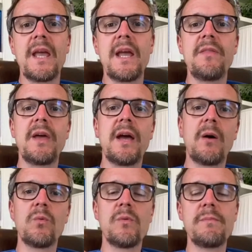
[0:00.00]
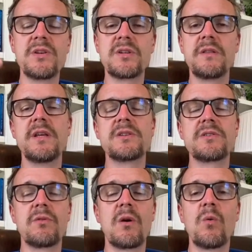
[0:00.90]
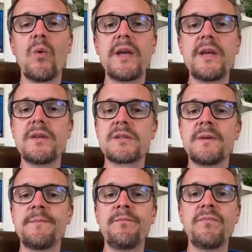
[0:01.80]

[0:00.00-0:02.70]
And I will mention this, there are ways